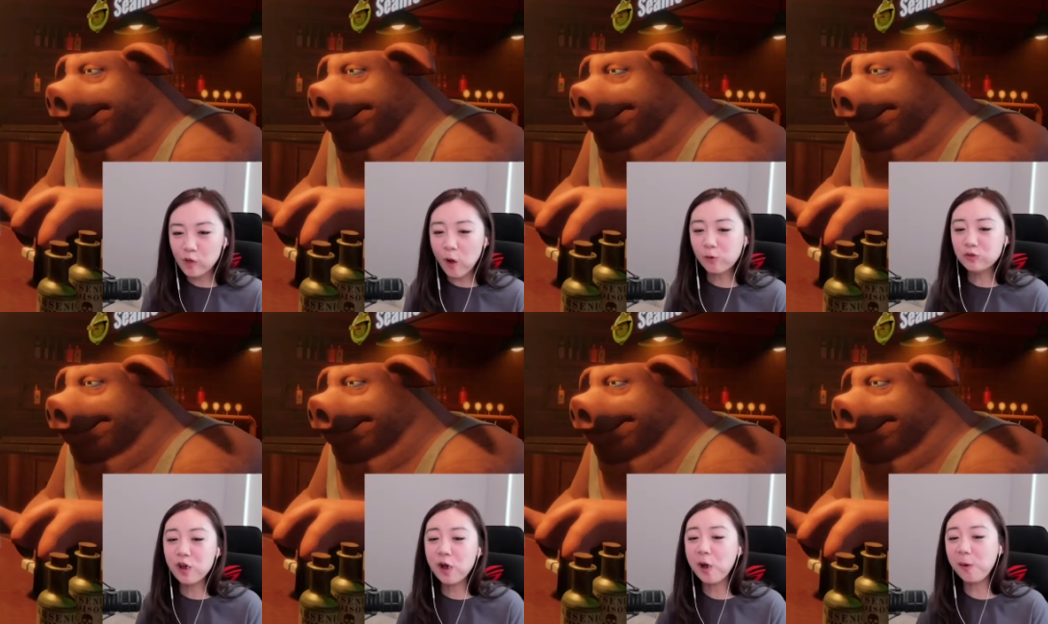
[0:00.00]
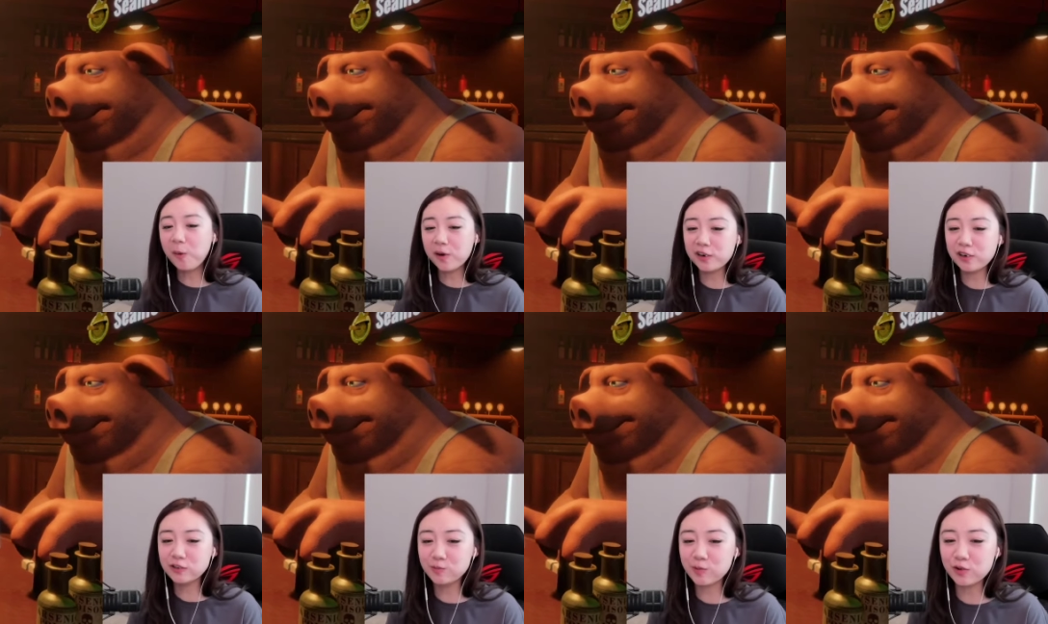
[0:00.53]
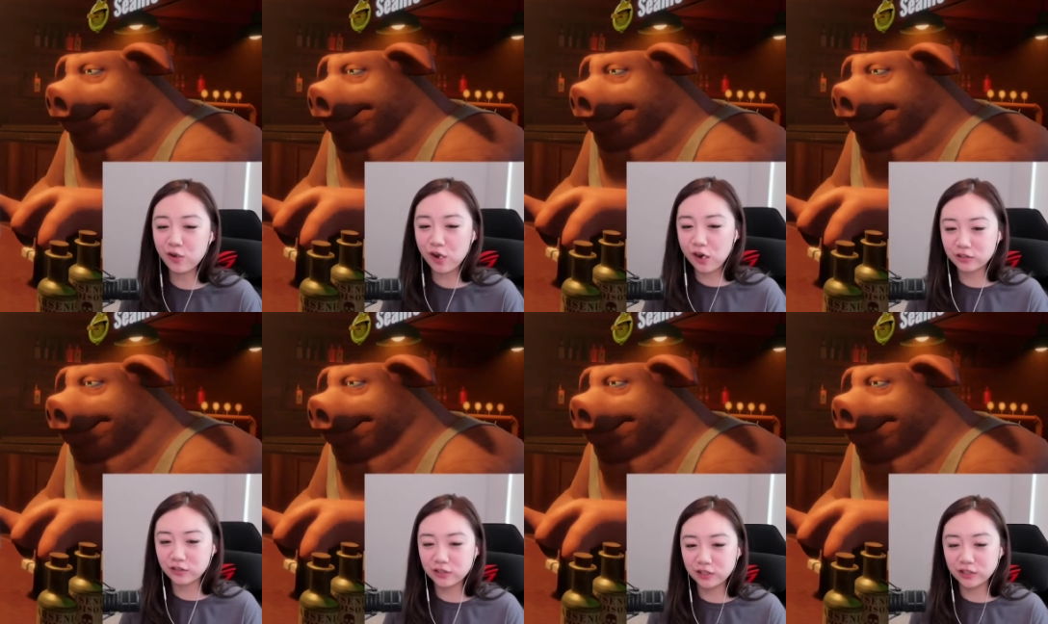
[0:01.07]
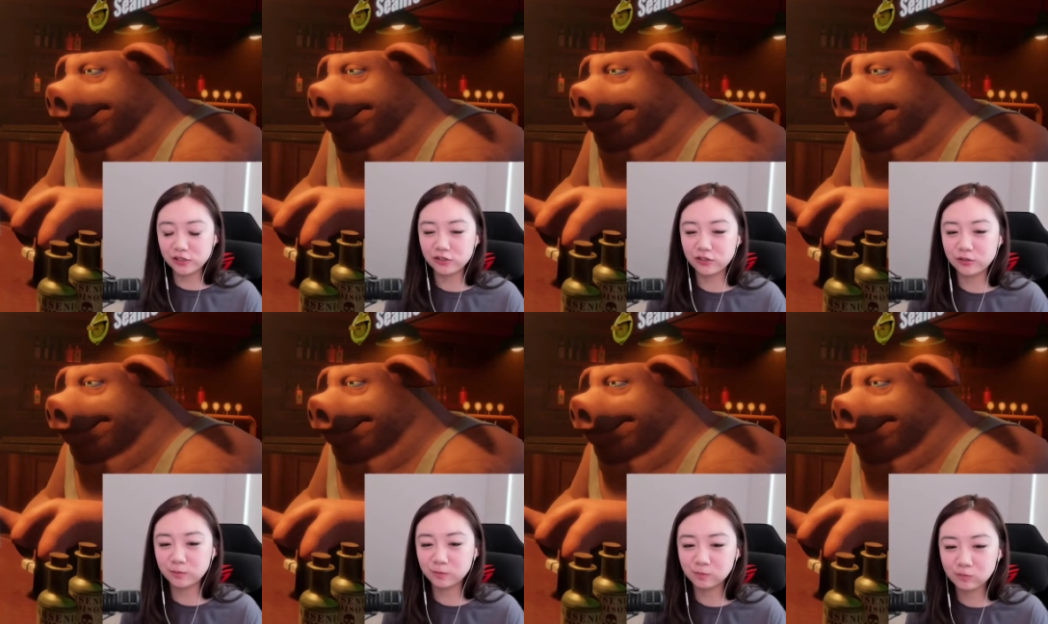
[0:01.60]
Speaker 1: Oh no, it is
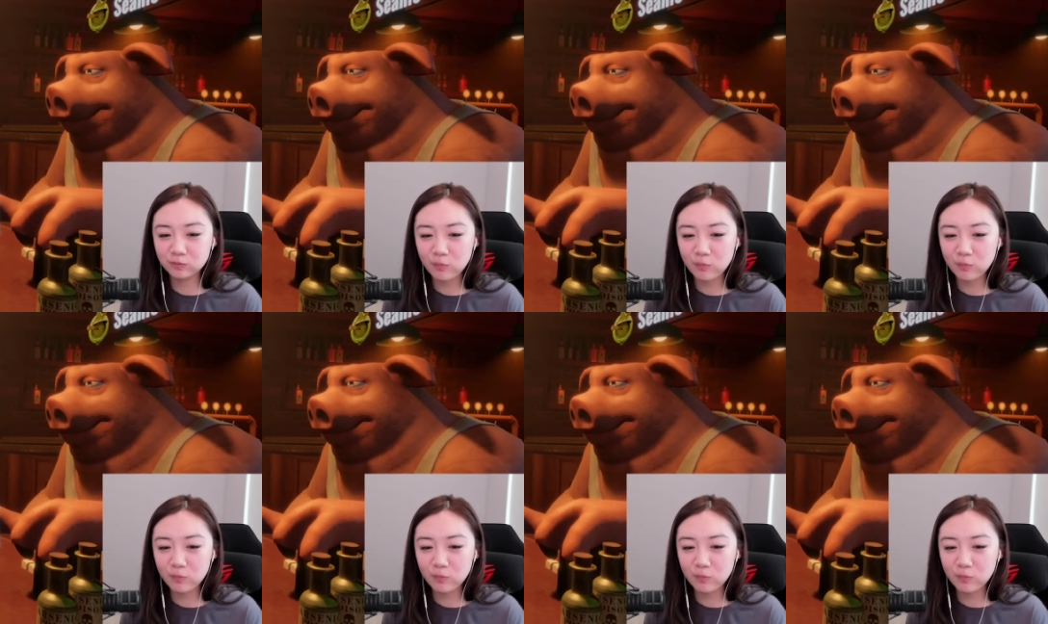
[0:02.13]
Bolognese.